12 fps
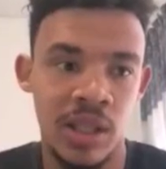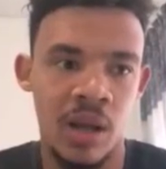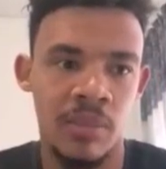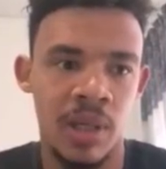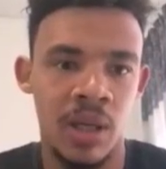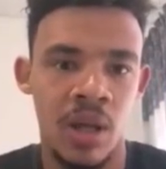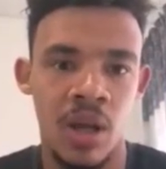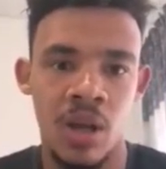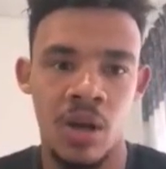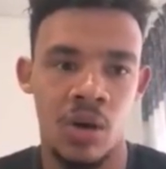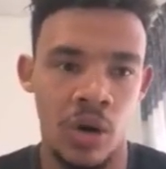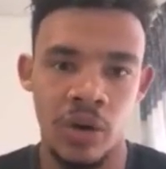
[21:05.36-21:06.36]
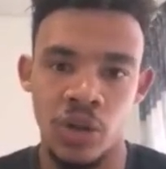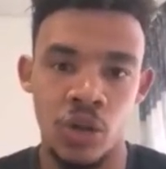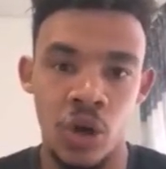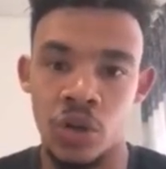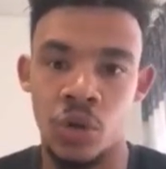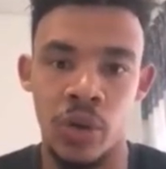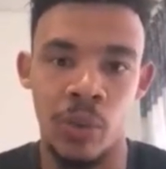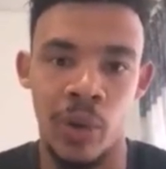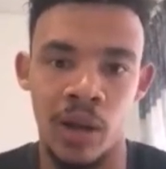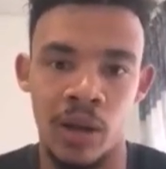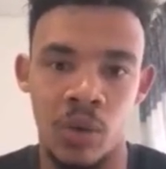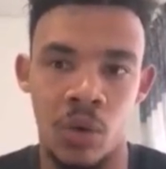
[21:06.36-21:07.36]
tell me, Ronwen, you're not doing
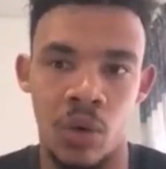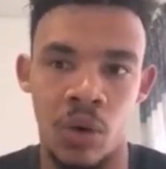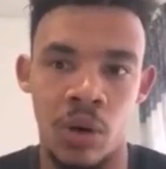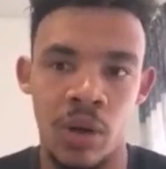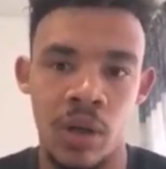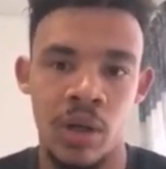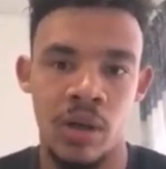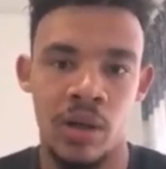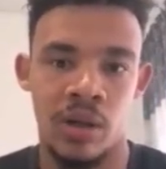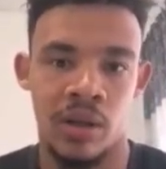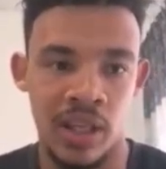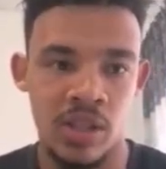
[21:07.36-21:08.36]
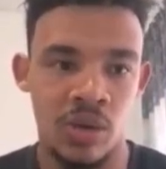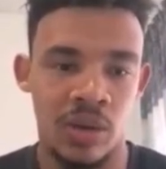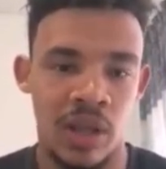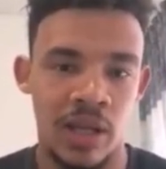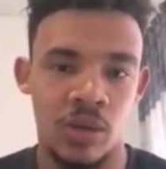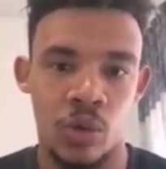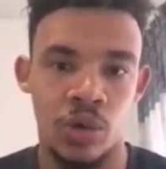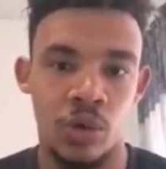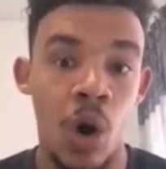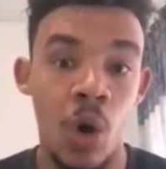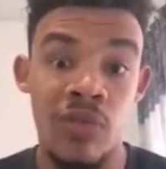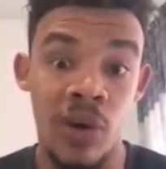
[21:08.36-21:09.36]
well or this or that or
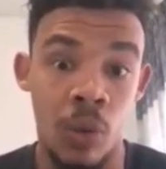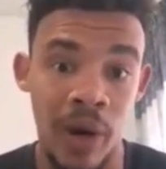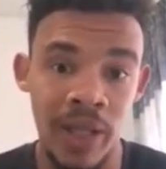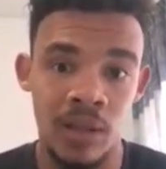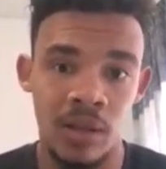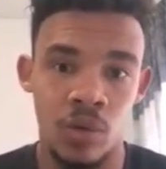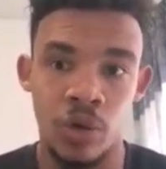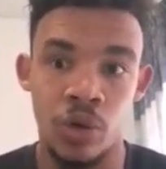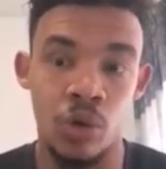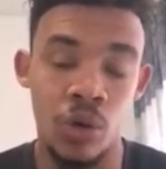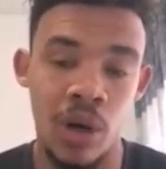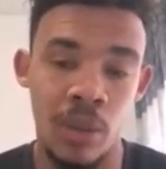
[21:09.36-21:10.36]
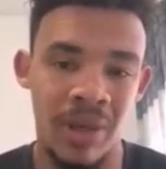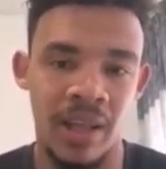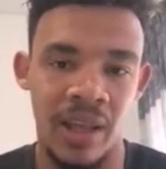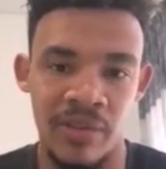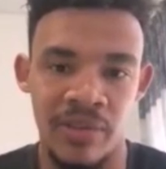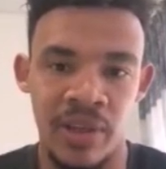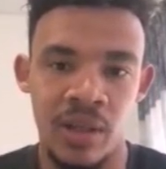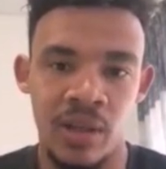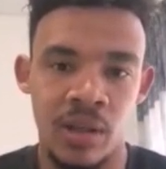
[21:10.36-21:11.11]
you overweight or you look a bit heavy.